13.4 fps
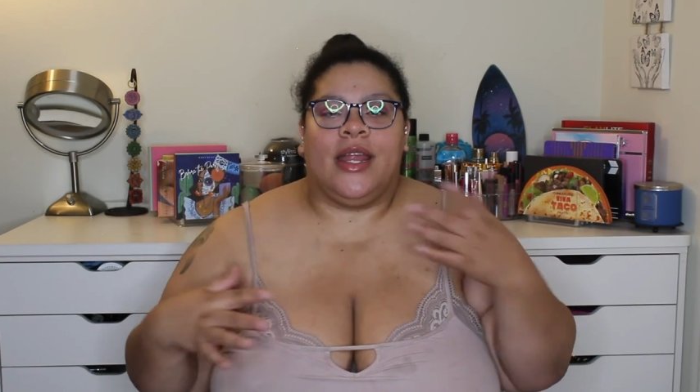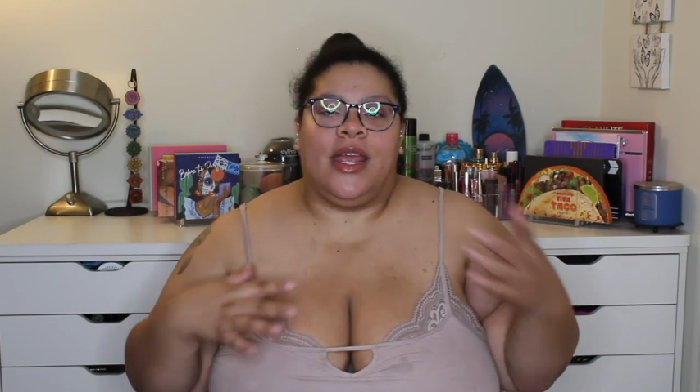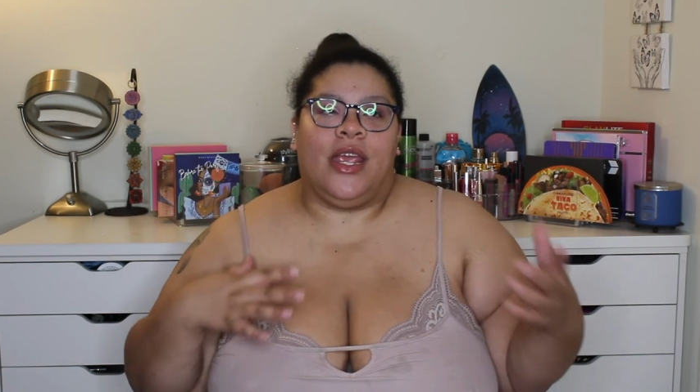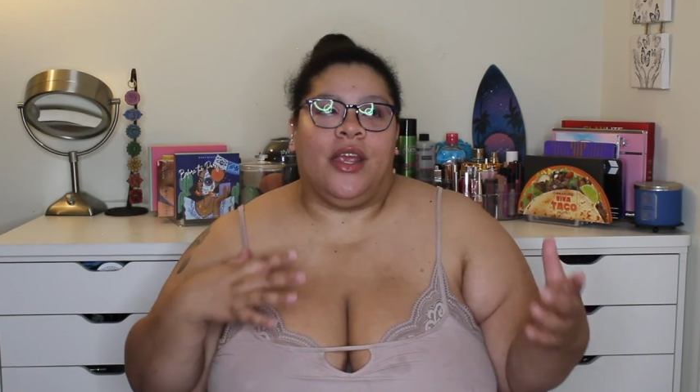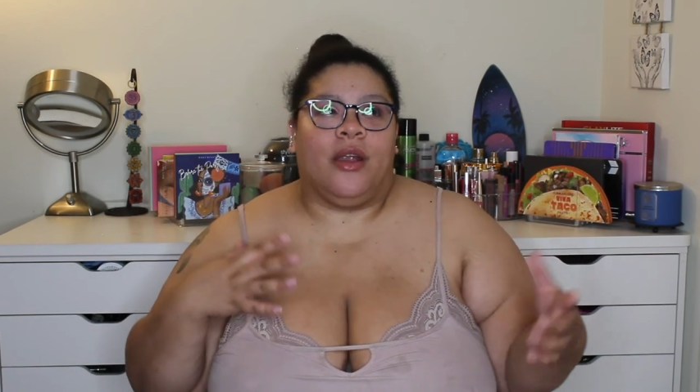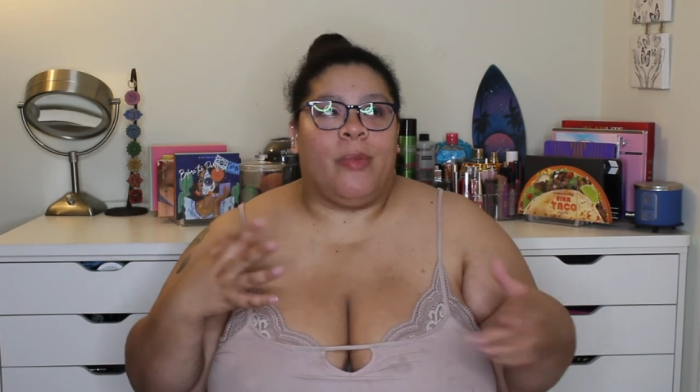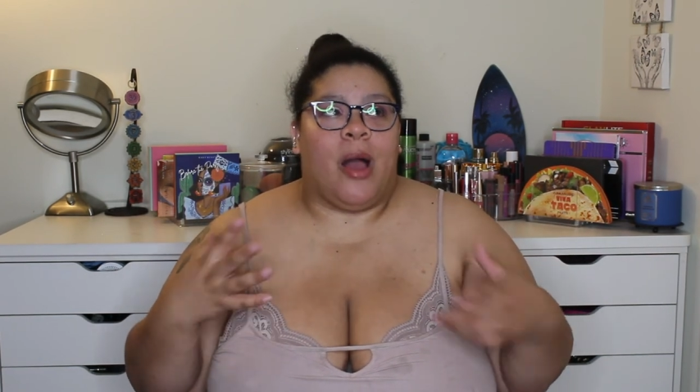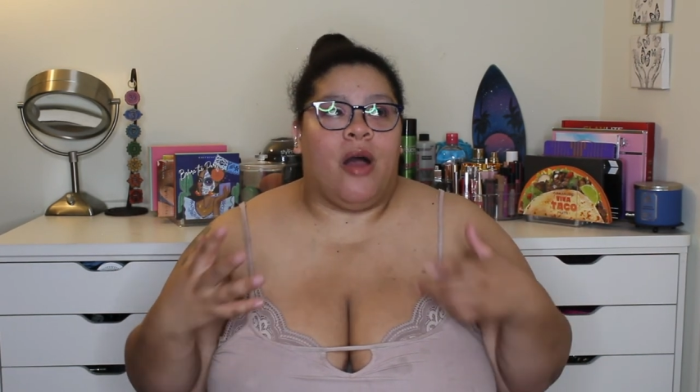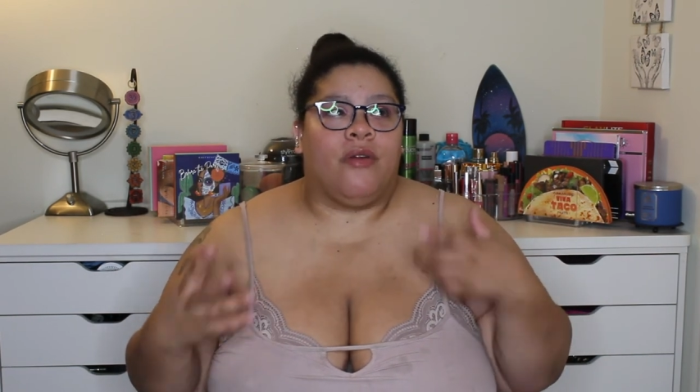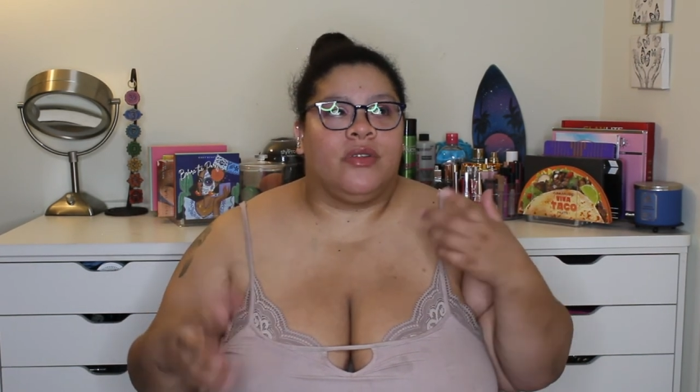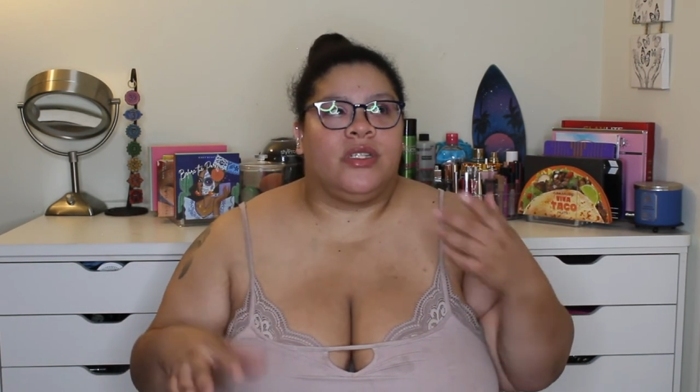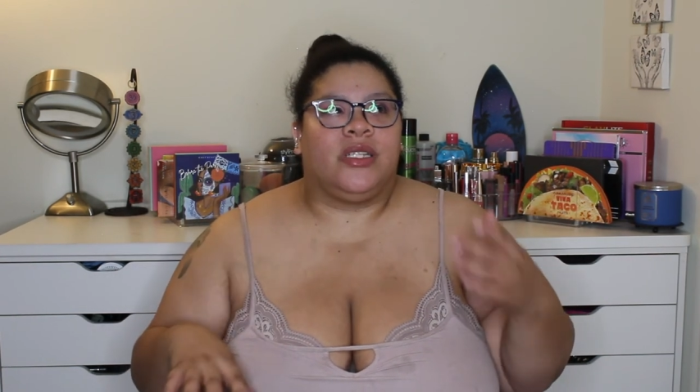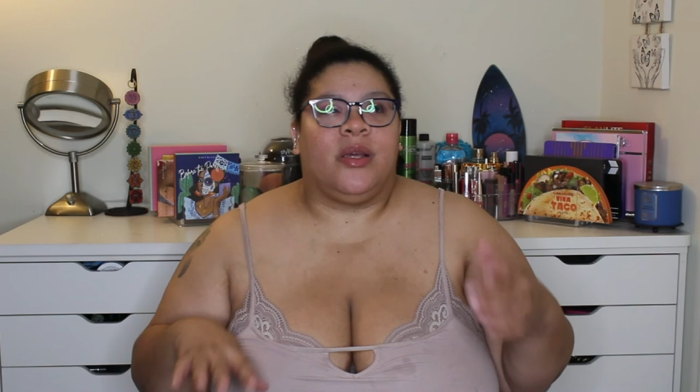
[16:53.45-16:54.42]
here
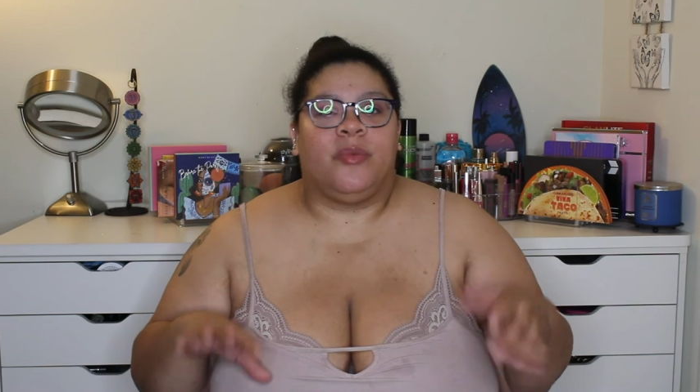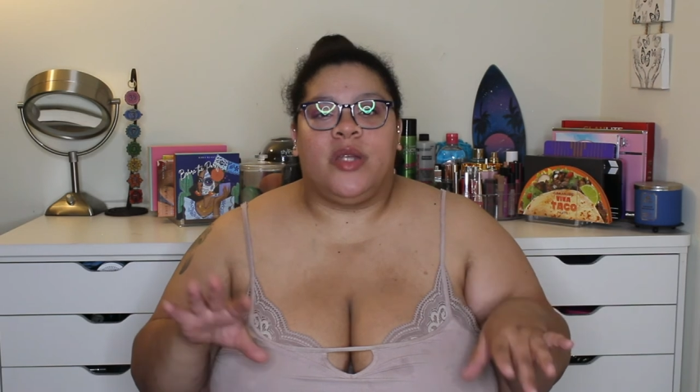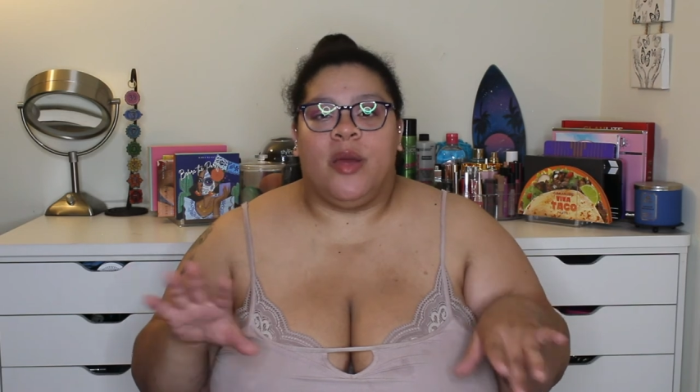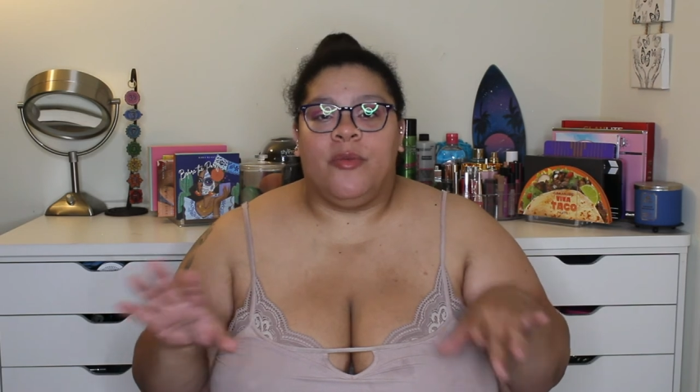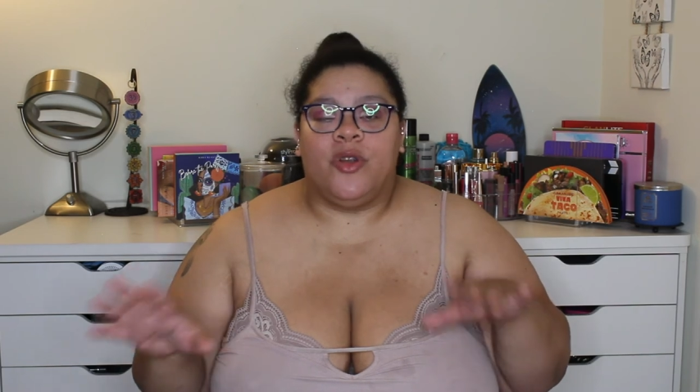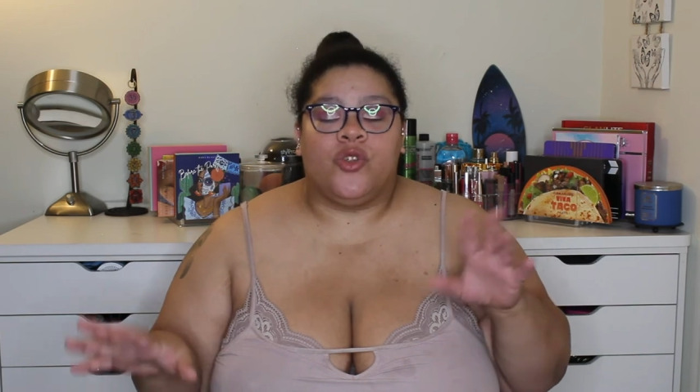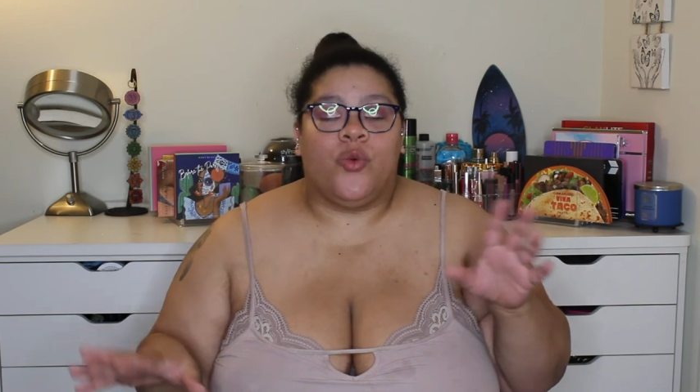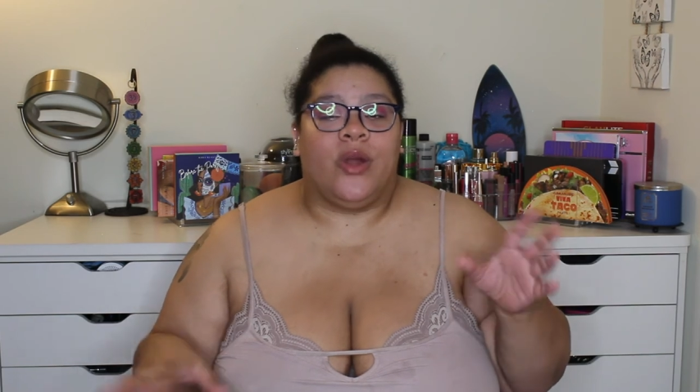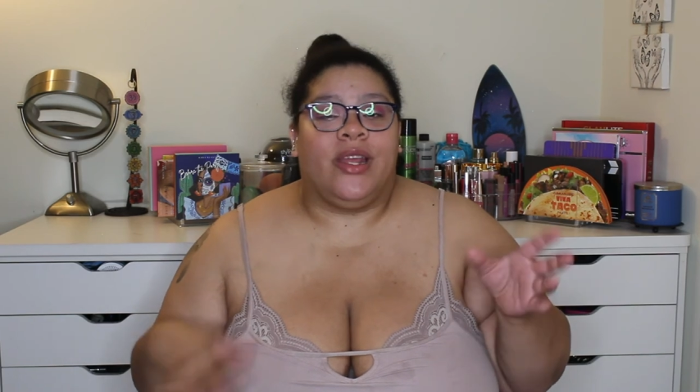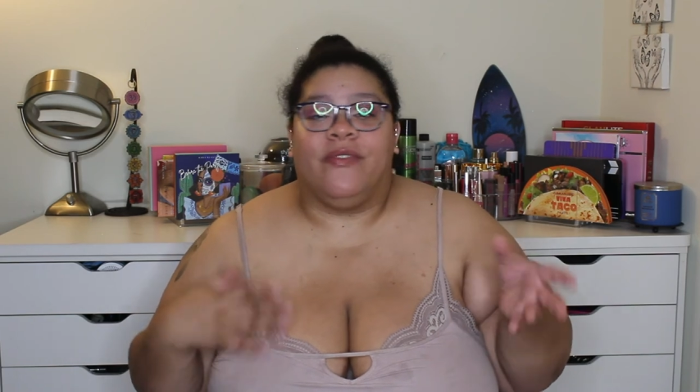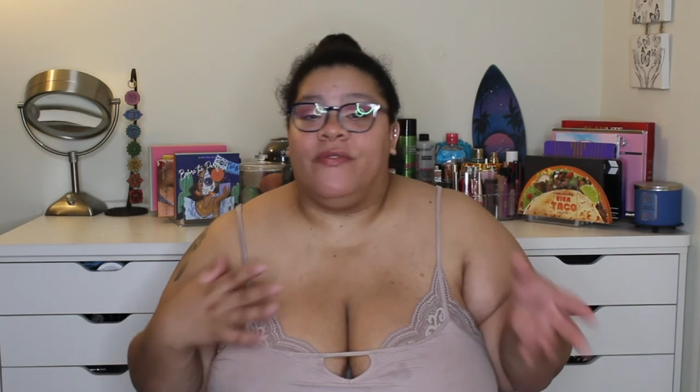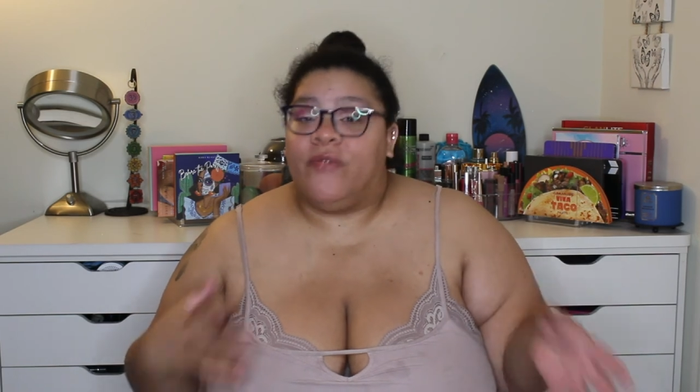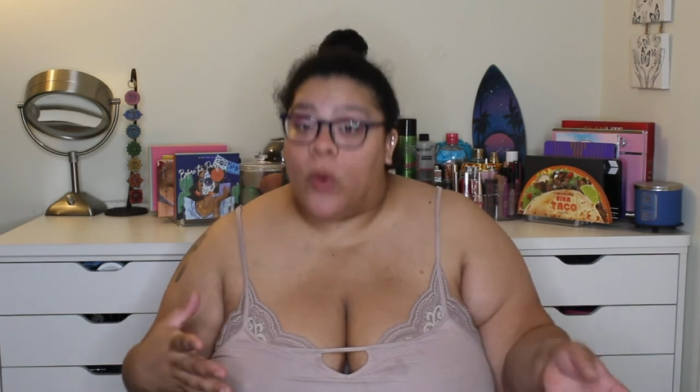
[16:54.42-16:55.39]
about September
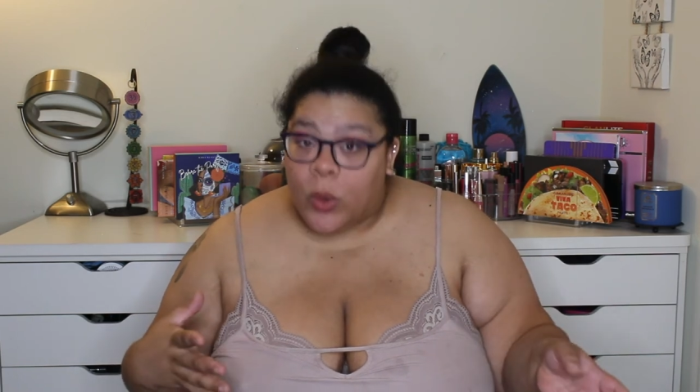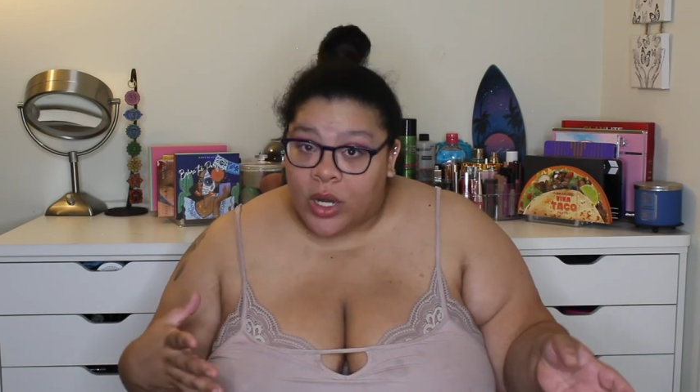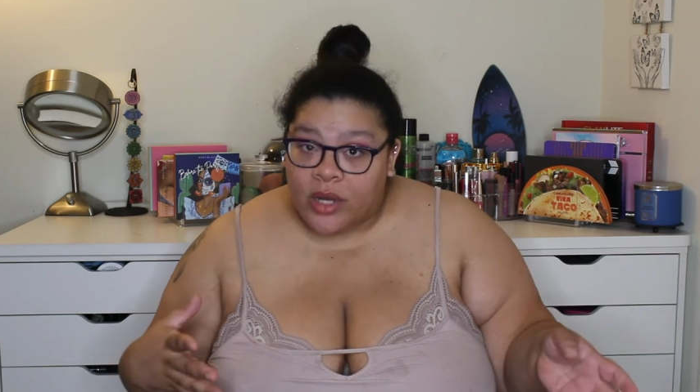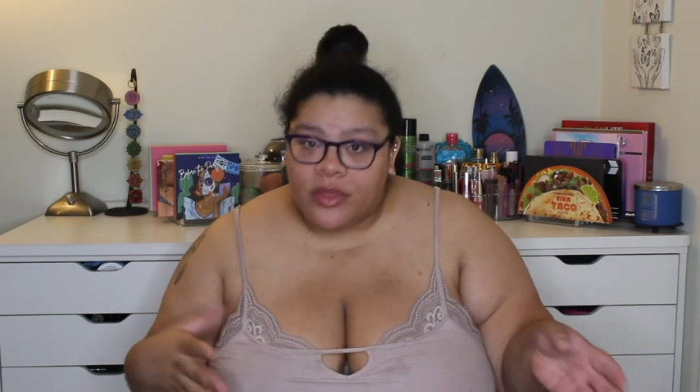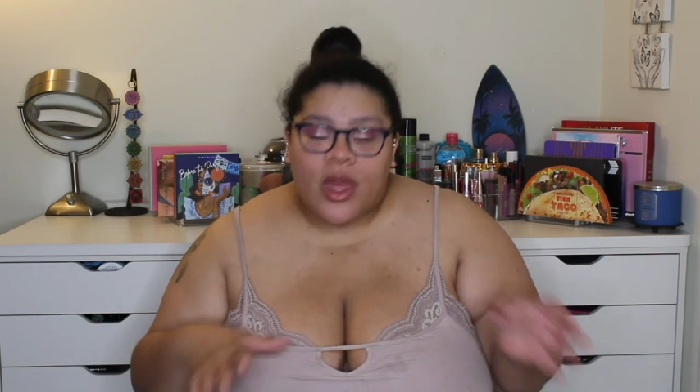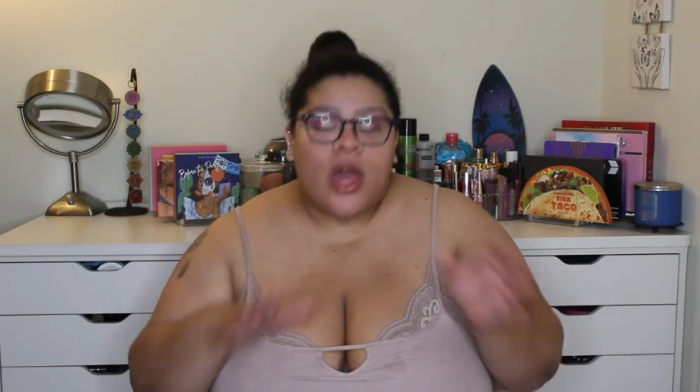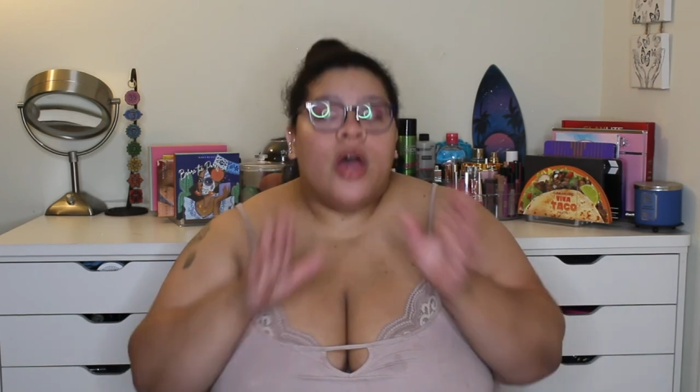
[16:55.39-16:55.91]
24th.